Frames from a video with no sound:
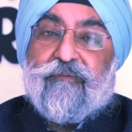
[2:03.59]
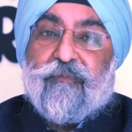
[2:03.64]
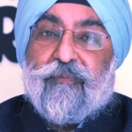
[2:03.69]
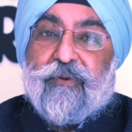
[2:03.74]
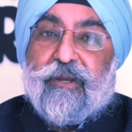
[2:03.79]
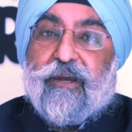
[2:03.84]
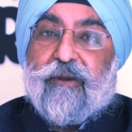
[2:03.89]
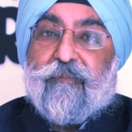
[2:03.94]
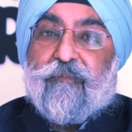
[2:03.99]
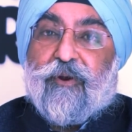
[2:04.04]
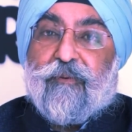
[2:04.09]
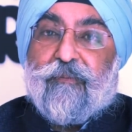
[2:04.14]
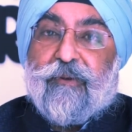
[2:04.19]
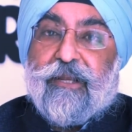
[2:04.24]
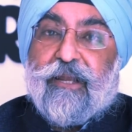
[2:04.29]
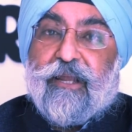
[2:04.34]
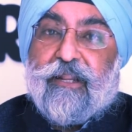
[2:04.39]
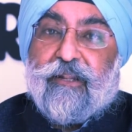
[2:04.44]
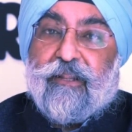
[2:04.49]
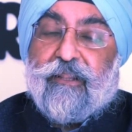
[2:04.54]
We are
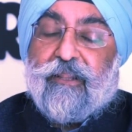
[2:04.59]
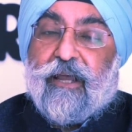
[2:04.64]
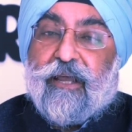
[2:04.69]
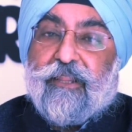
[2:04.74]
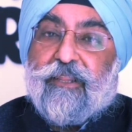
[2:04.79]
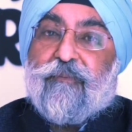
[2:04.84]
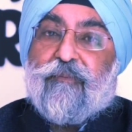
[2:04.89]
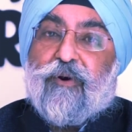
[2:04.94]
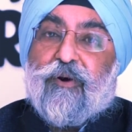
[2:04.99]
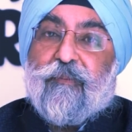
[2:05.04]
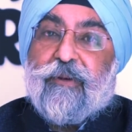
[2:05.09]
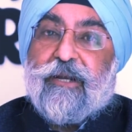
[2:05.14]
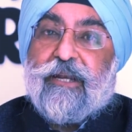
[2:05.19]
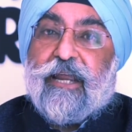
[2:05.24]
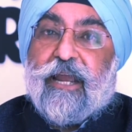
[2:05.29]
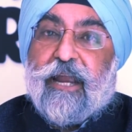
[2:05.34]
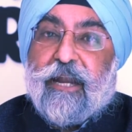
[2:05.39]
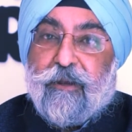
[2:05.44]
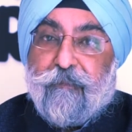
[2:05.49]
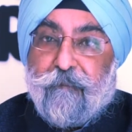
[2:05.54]
probably at the
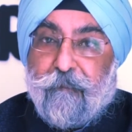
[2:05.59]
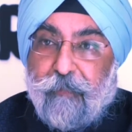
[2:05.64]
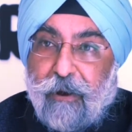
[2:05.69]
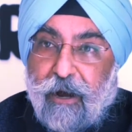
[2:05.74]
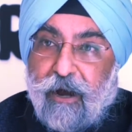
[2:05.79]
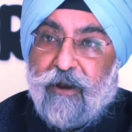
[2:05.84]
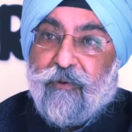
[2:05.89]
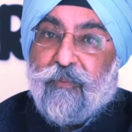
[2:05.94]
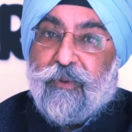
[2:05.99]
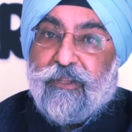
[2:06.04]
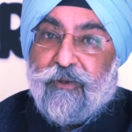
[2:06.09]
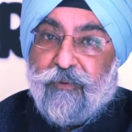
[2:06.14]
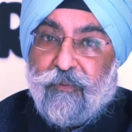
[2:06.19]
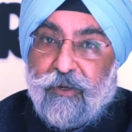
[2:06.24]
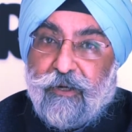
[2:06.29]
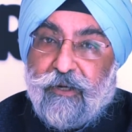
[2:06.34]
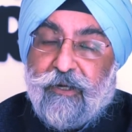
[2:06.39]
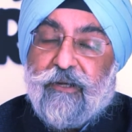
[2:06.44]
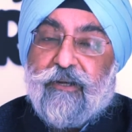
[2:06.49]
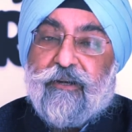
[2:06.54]
moment at par with the
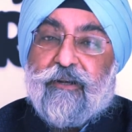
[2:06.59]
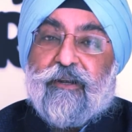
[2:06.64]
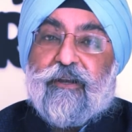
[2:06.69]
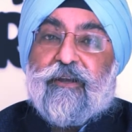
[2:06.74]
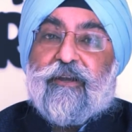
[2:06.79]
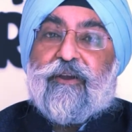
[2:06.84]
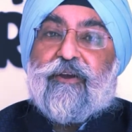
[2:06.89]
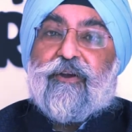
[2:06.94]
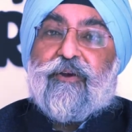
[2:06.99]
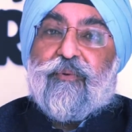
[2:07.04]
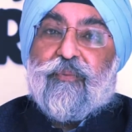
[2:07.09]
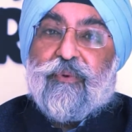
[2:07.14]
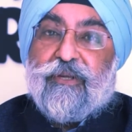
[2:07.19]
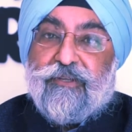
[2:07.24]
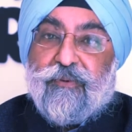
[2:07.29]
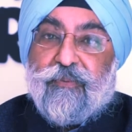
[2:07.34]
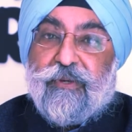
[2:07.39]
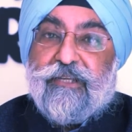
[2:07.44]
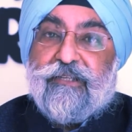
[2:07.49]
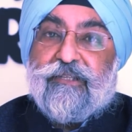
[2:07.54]
world,
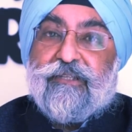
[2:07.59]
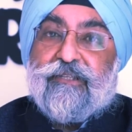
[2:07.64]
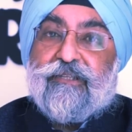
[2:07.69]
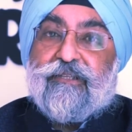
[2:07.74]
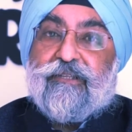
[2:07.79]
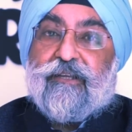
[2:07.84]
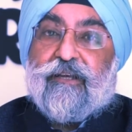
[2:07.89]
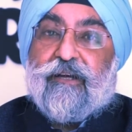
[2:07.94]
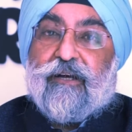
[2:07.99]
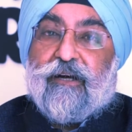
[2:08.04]
vis-a-vis